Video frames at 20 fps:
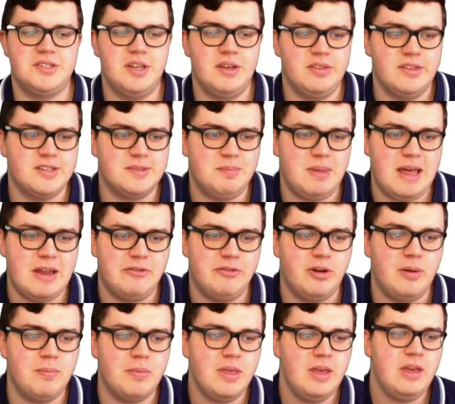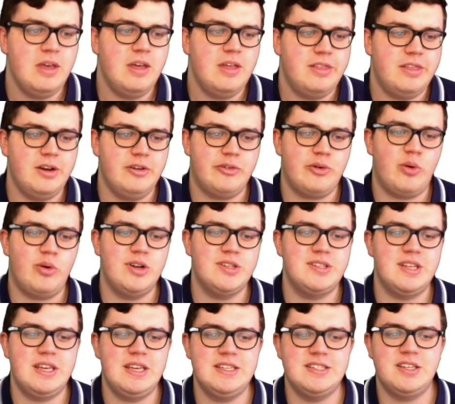here on this platform. Then, of course,
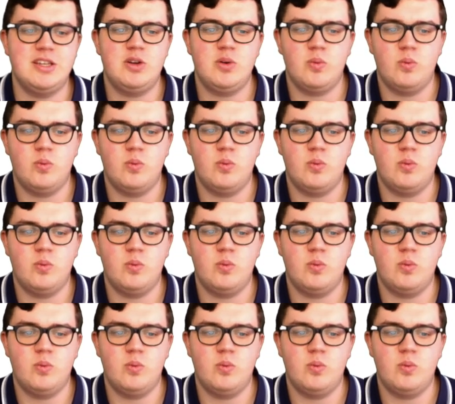is it